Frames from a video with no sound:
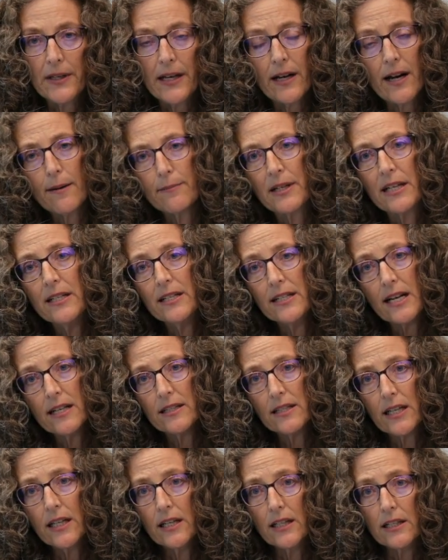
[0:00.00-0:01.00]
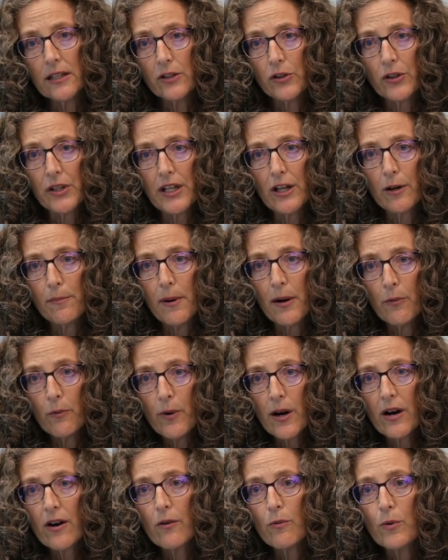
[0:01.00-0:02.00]
and I'm condensing a little here, but
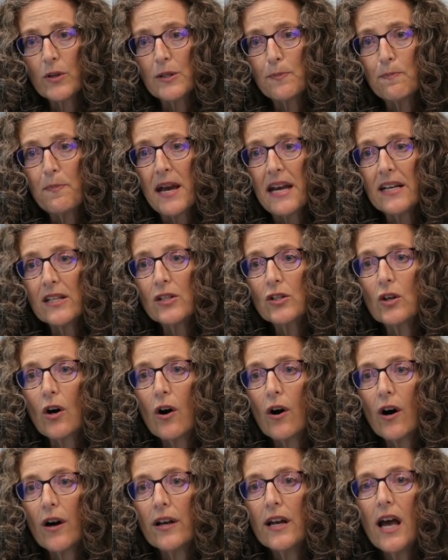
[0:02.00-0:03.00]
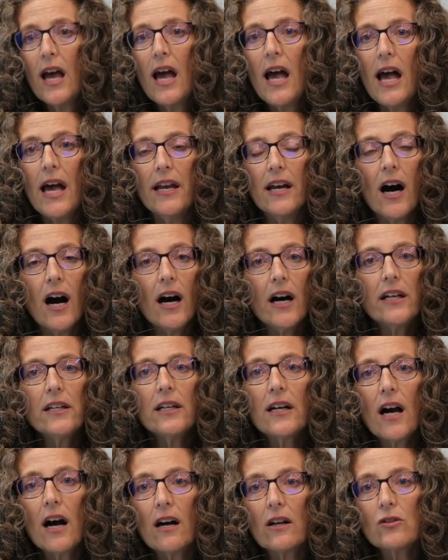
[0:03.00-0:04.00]
where it was based on an
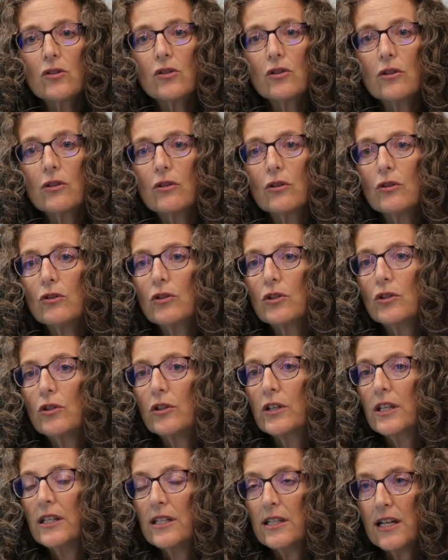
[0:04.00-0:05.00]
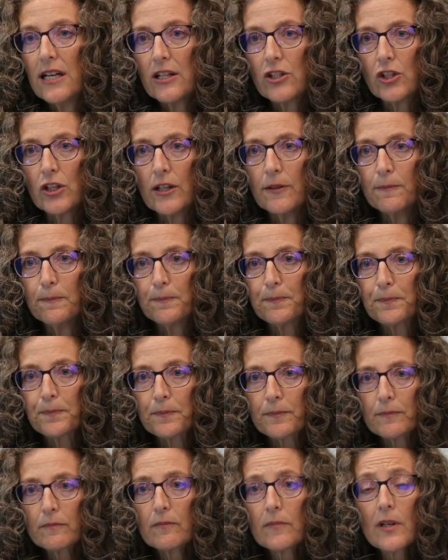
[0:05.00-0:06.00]
unconstitutional condition
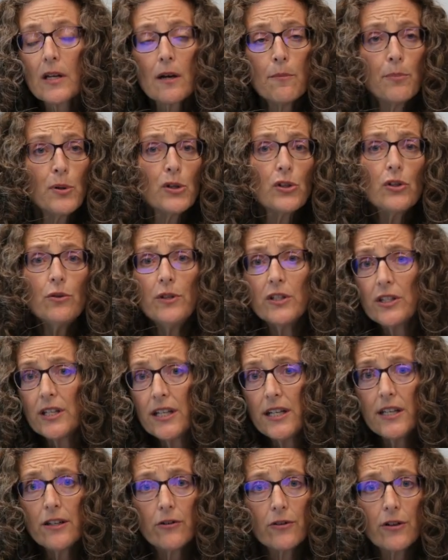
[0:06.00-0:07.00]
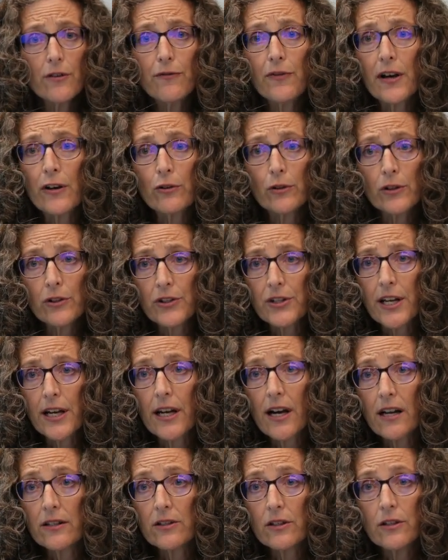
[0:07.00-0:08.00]
pursuant to either the federal or state
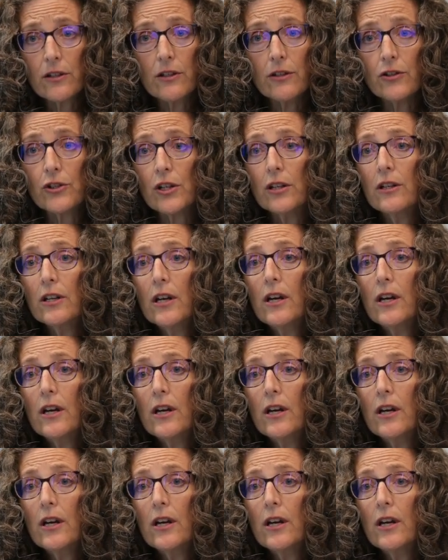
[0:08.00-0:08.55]
constitution,